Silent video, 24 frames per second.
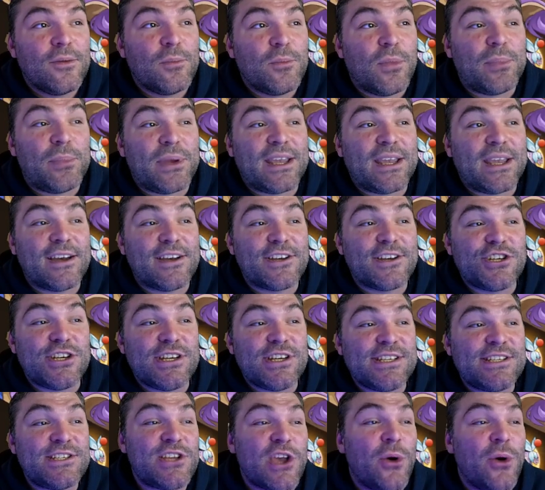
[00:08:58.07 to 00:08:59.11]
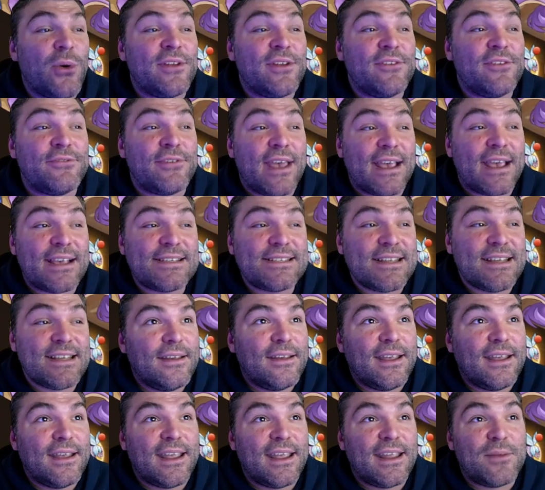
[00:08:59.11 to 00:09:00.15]
but because she's so
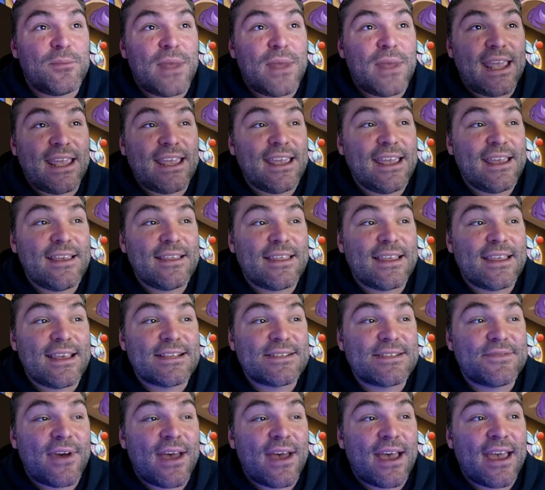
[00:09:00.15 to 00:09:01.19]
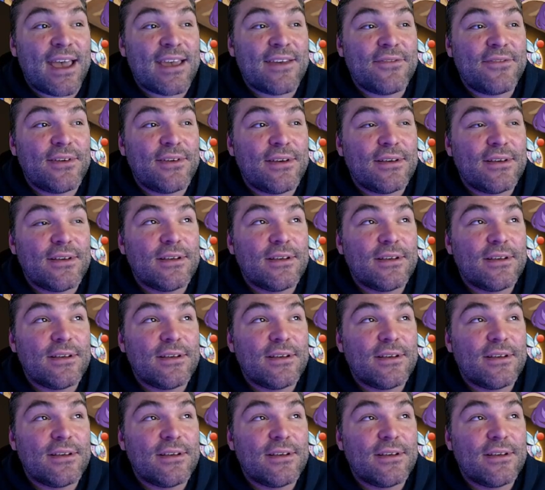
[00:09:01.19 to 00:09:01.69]
invested in making these 5